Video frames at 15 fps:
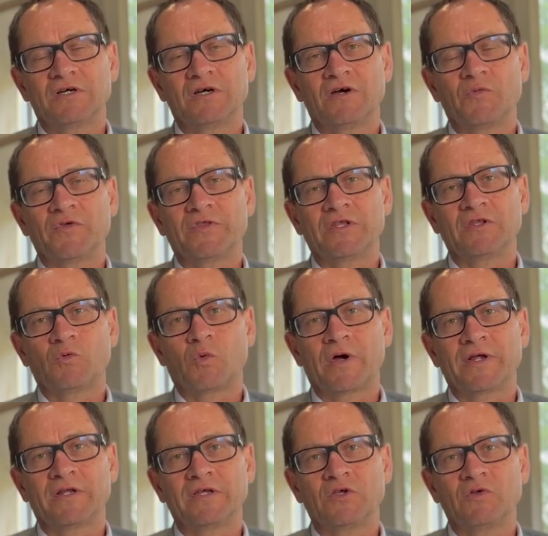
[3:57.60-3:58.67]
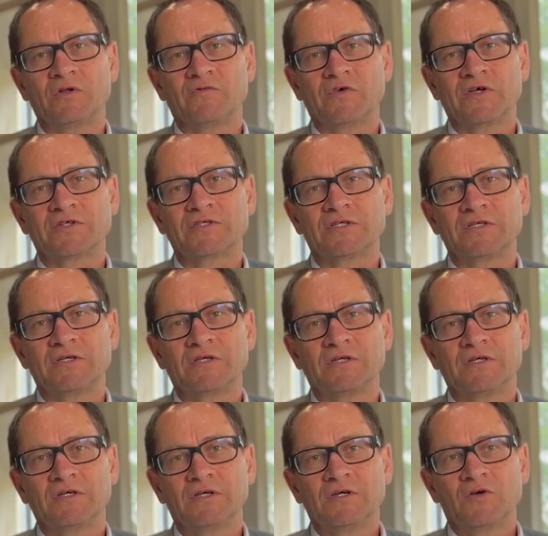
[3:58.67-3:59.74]
within the wider university,
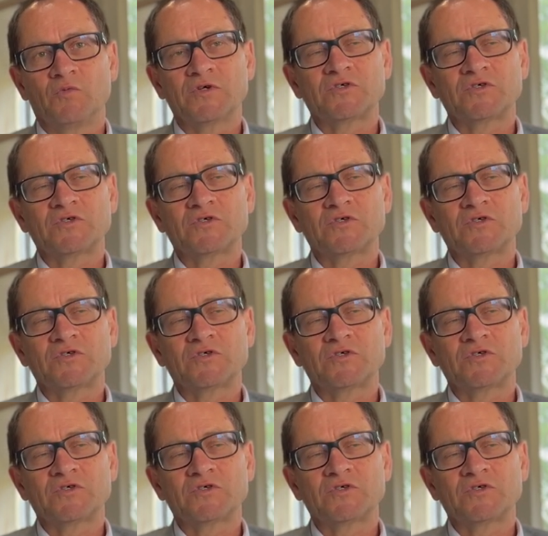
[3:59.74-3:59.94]
which